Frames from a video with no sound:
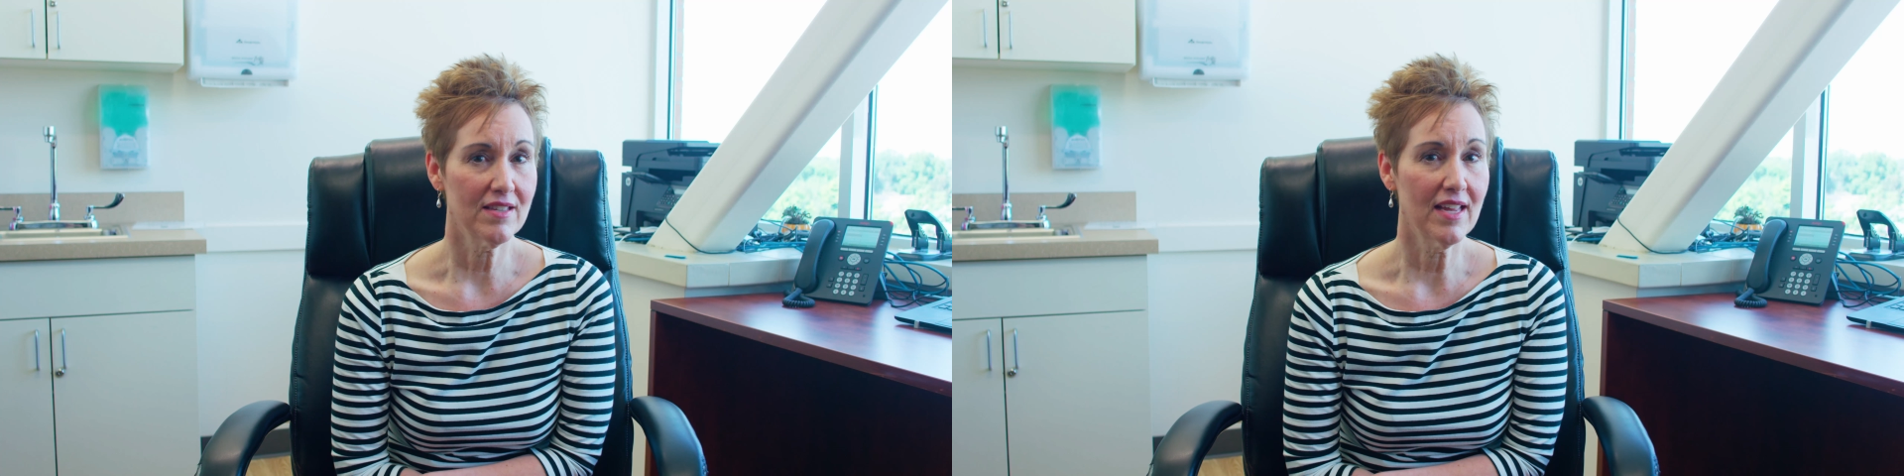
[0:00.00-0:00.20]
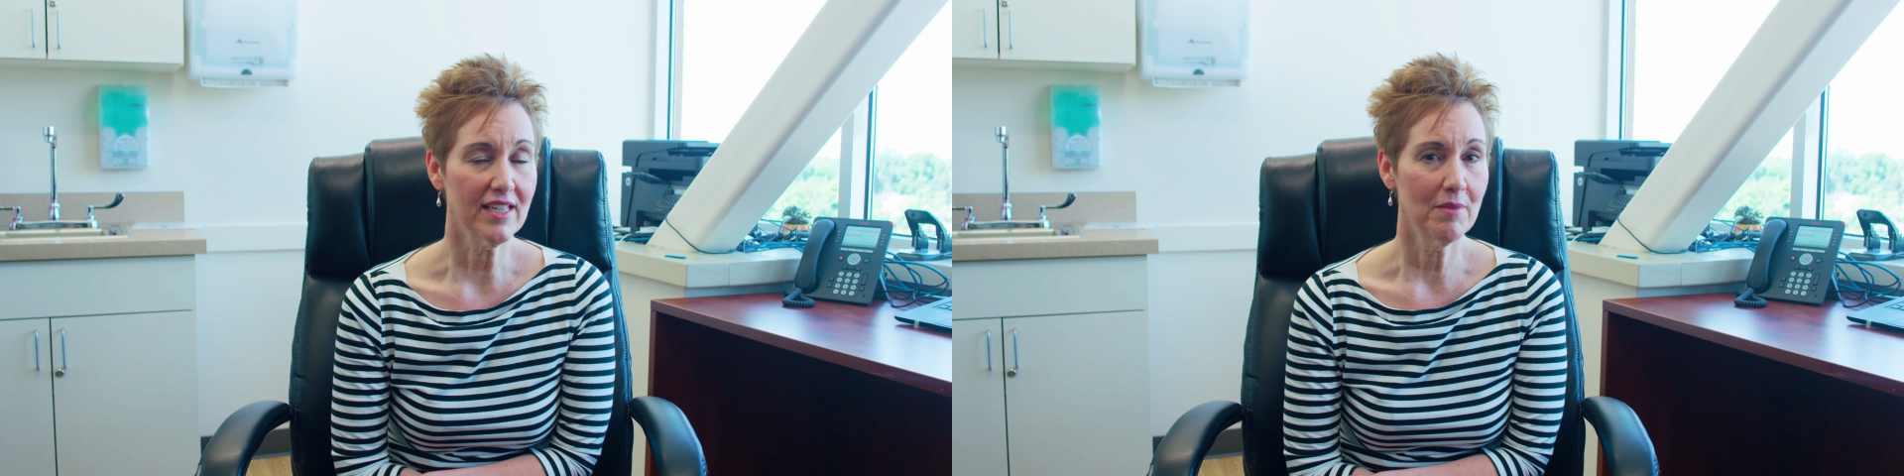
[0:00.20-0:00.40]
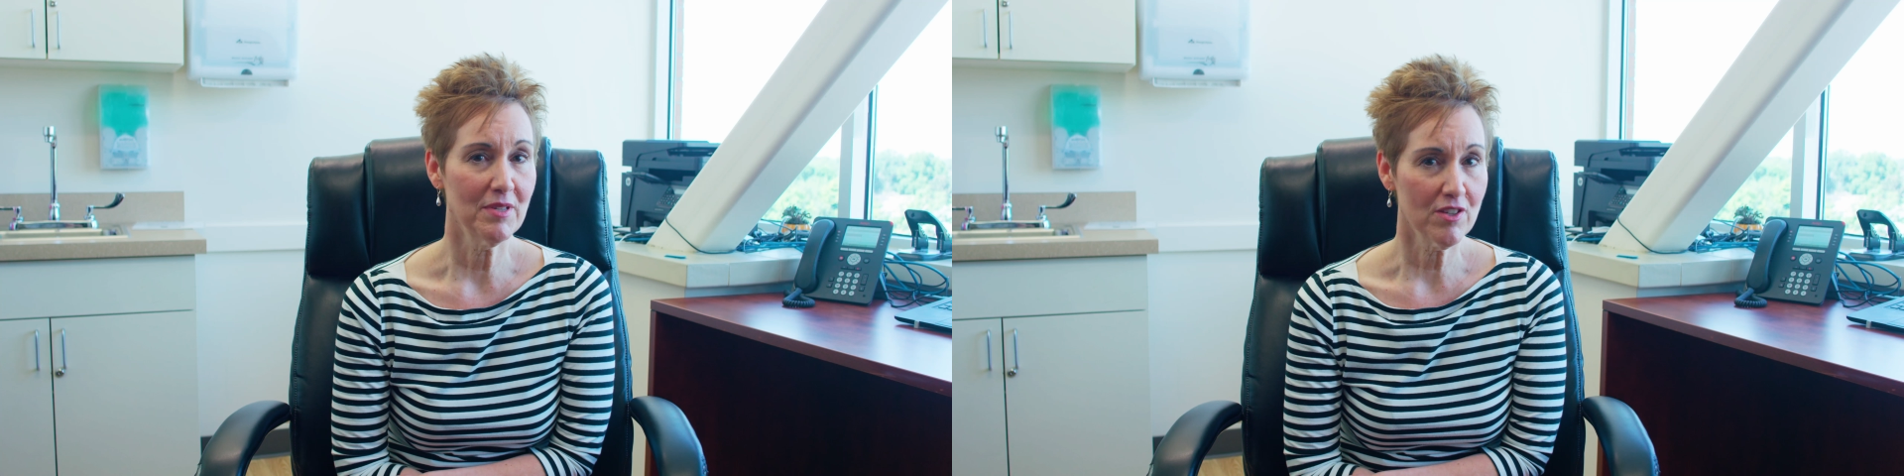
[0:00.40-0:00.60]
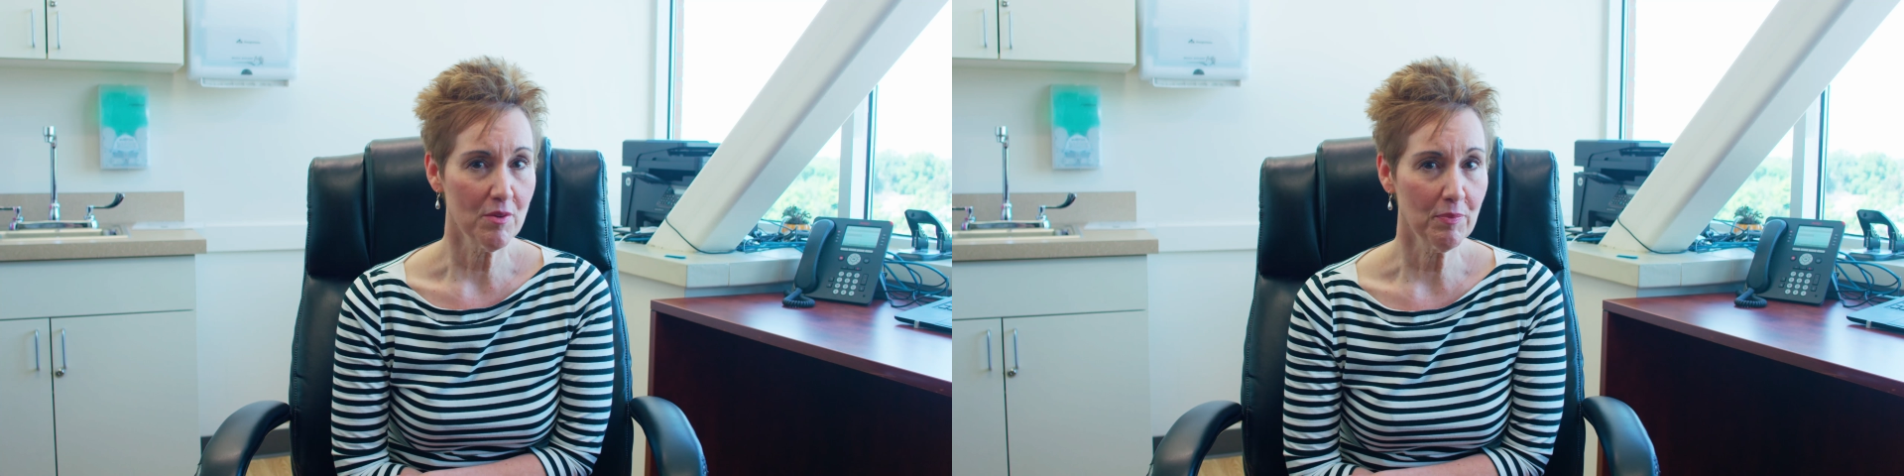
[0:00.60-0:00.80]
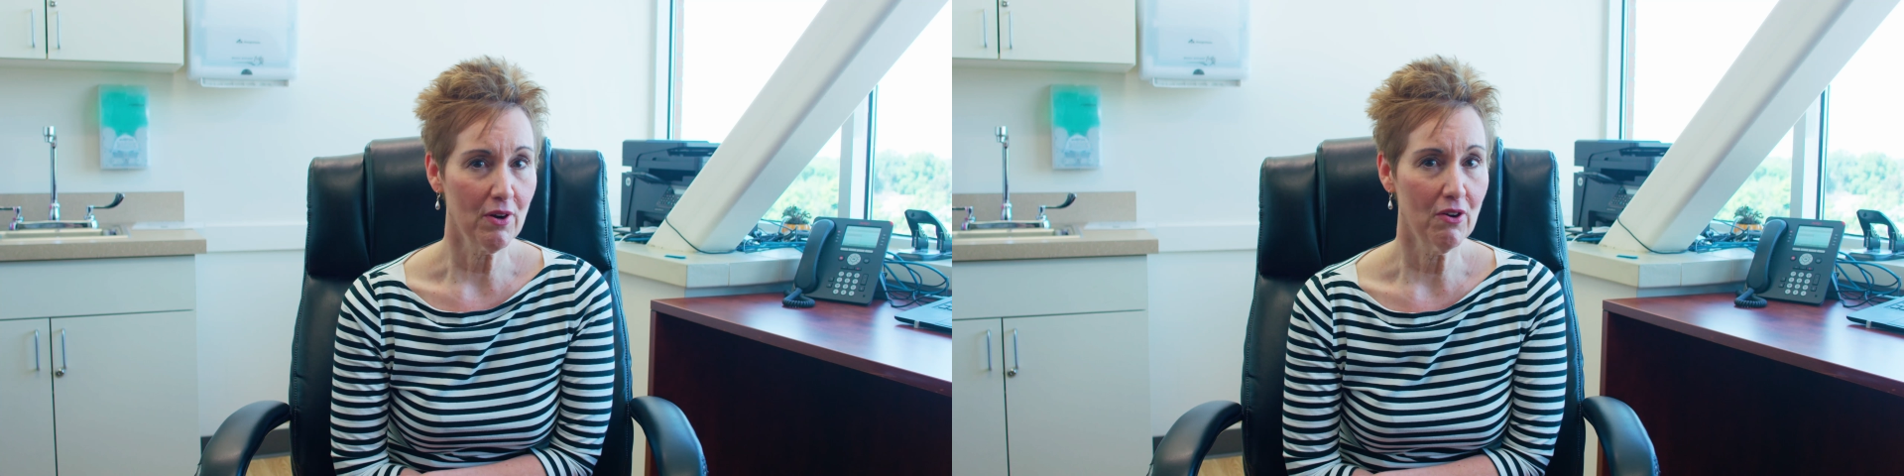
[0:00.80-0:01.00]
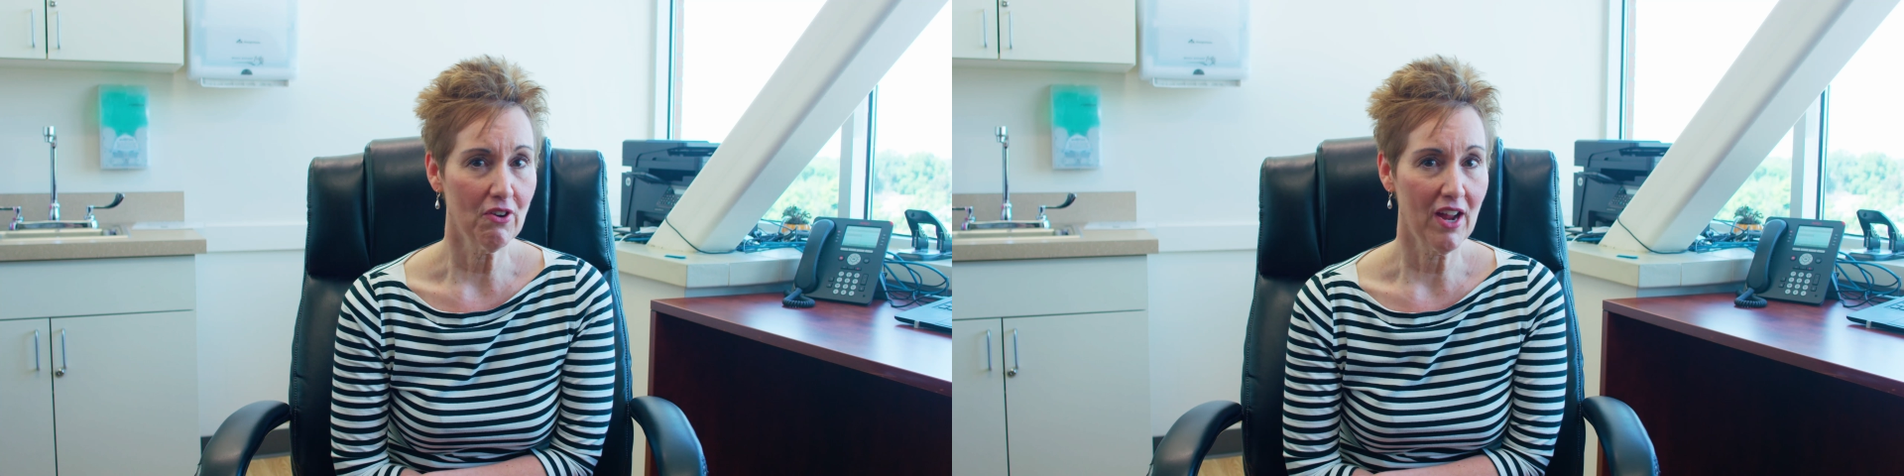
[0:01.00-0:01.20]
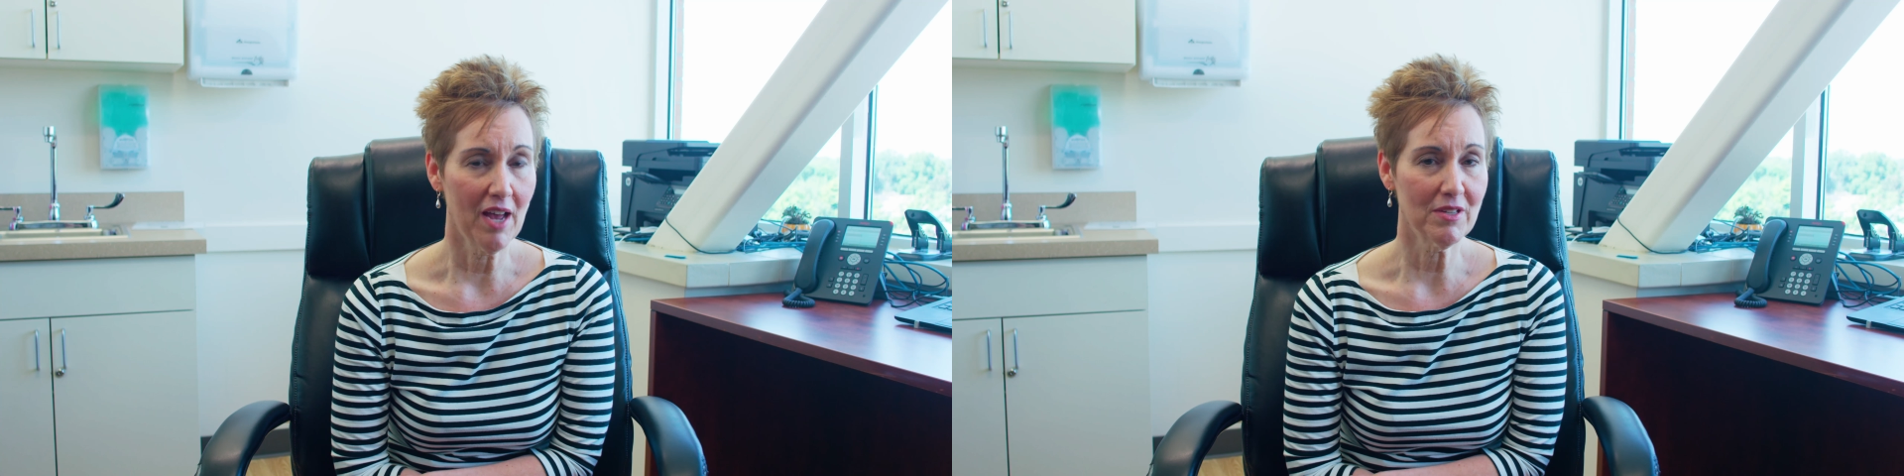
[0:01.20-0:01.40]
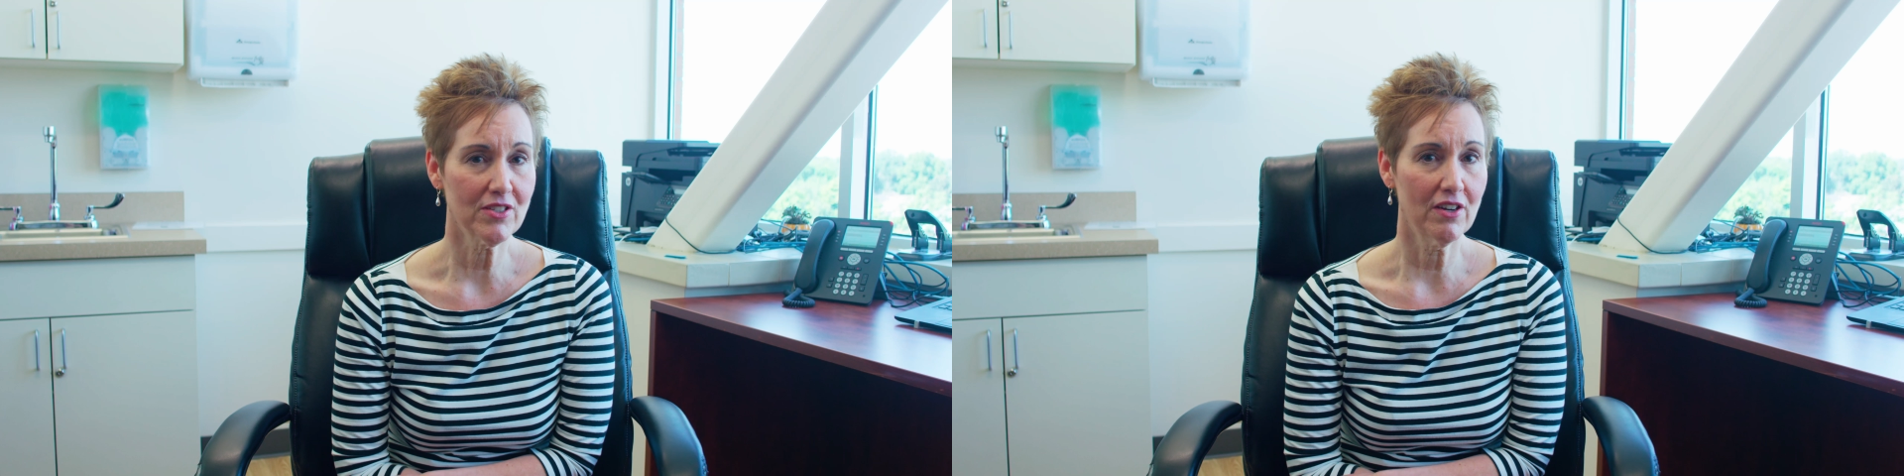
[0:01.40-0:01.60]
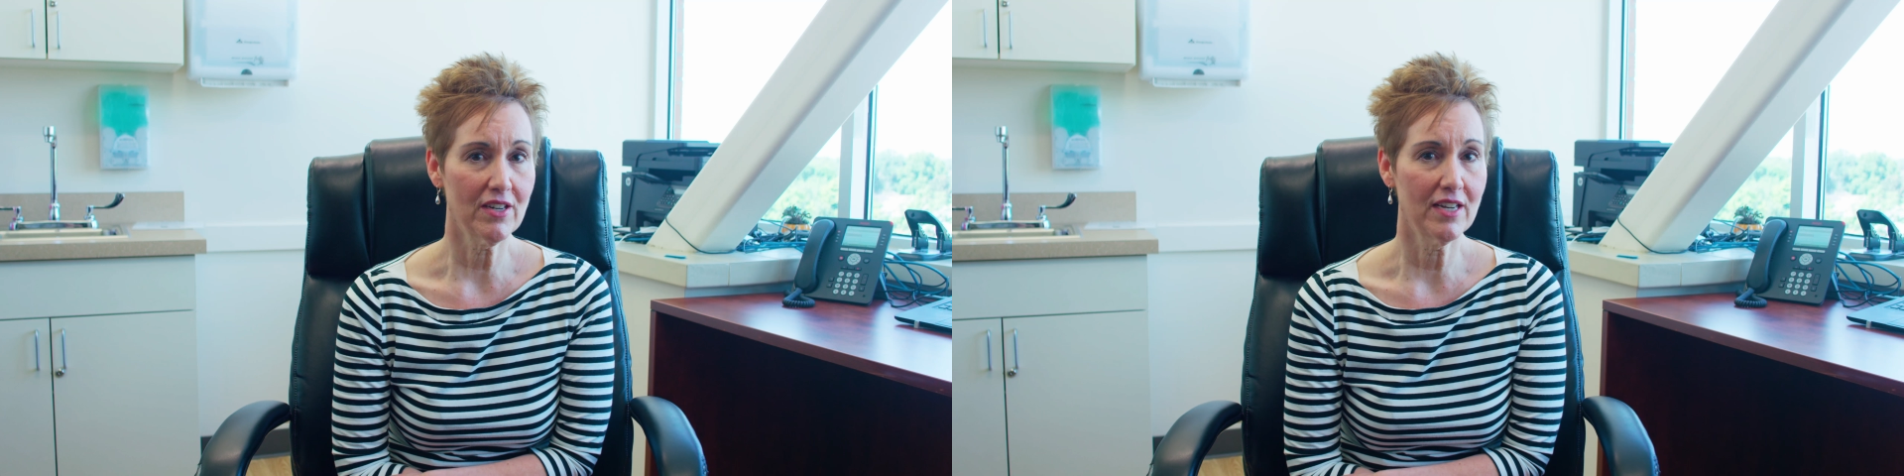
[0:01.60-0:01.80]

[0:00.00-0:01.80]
they come into the program and start